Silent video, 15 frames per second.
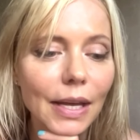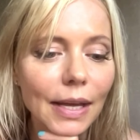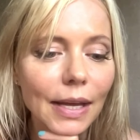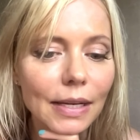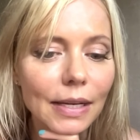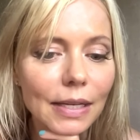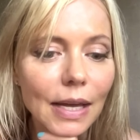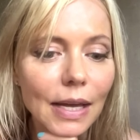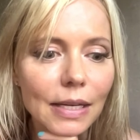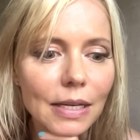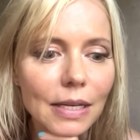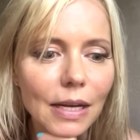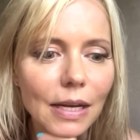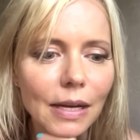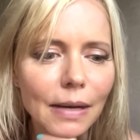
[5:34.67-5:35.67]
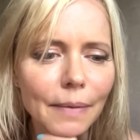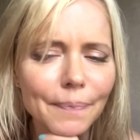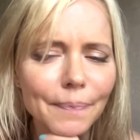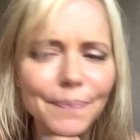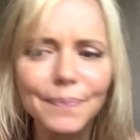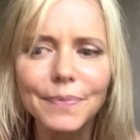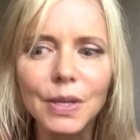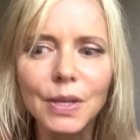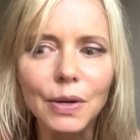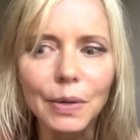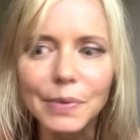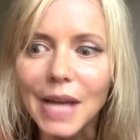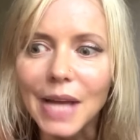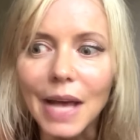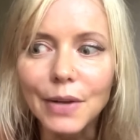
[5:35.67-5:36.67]
And again, I
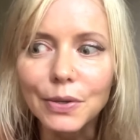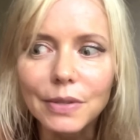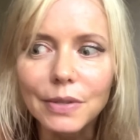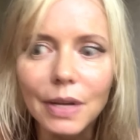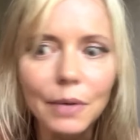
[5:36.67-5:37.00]
was an adult.